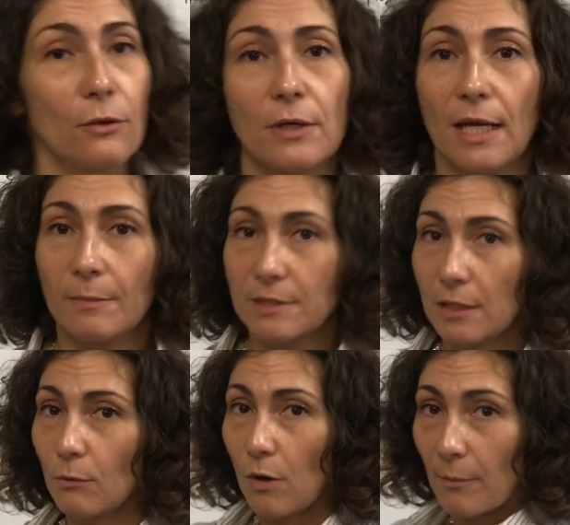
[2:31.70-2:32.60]
go to
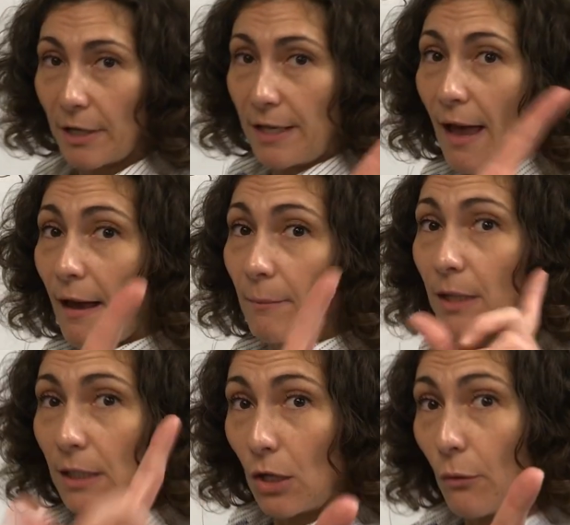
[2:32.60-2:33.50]
Amazon and Walmart yet. I'm
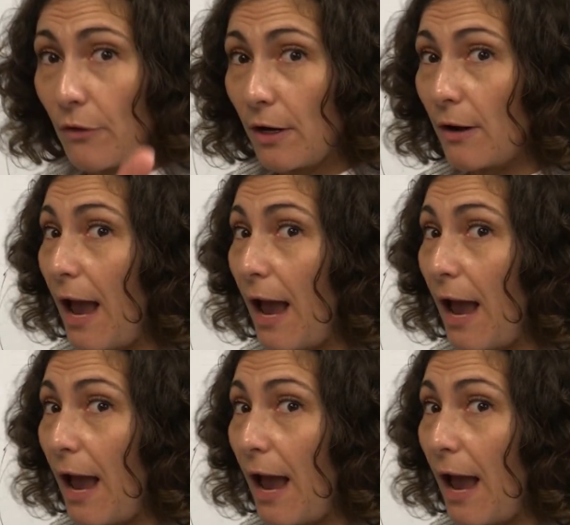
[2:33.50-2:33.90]
going to go there